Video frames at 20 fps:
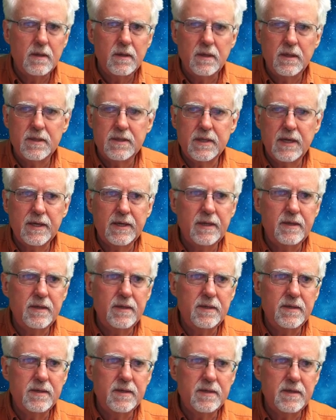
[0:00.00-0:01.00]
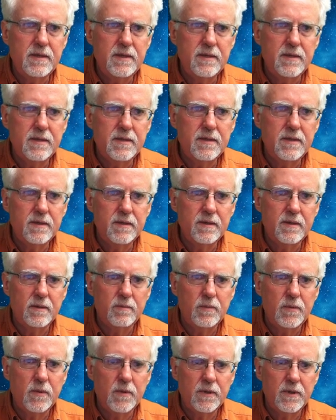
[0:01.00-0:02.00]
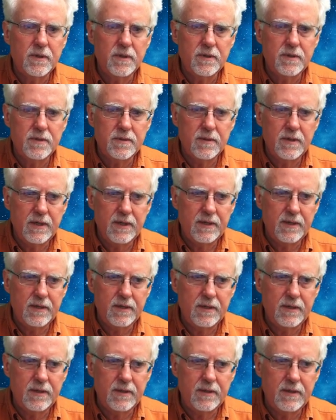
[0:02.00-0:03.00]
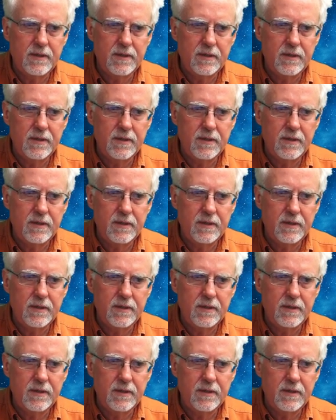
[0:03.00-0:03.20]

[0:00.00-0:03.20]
It's like it didn't see the serial port. Let's try it again.